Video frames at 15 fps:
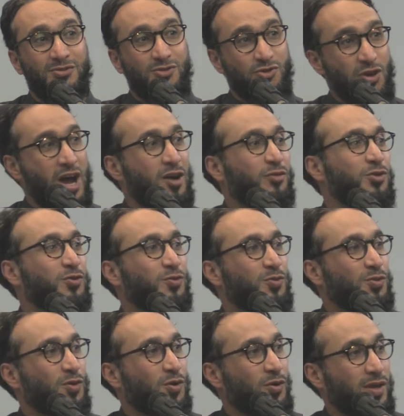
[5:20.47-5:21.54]
drown you,
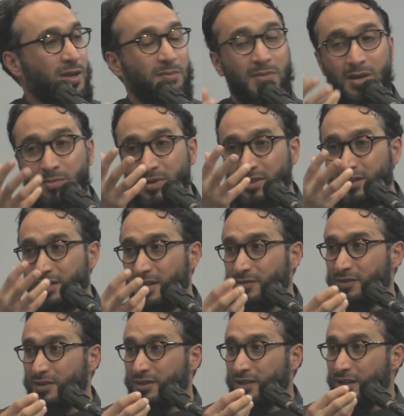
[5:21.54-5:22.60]
or it may
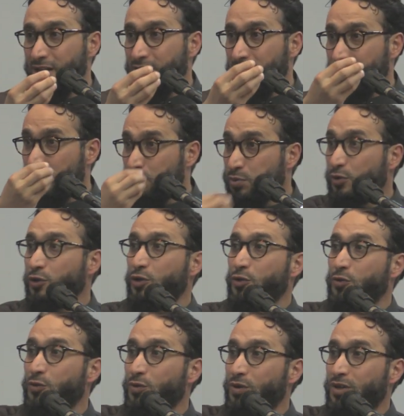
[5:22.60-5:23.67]
even pull
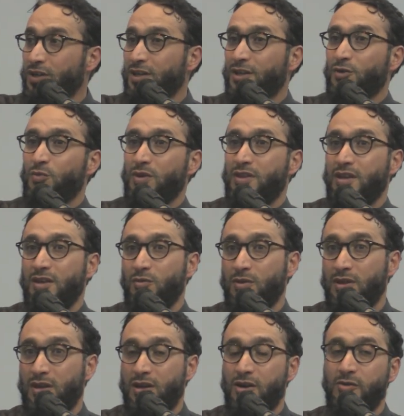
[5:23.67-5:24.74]
you with
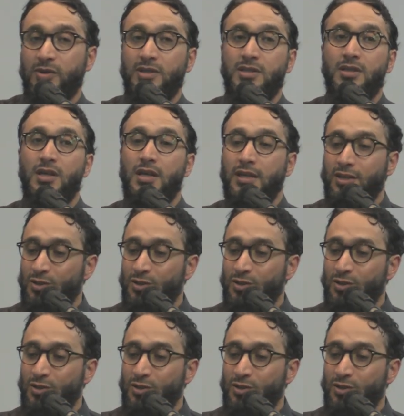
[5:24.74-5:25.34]
the current.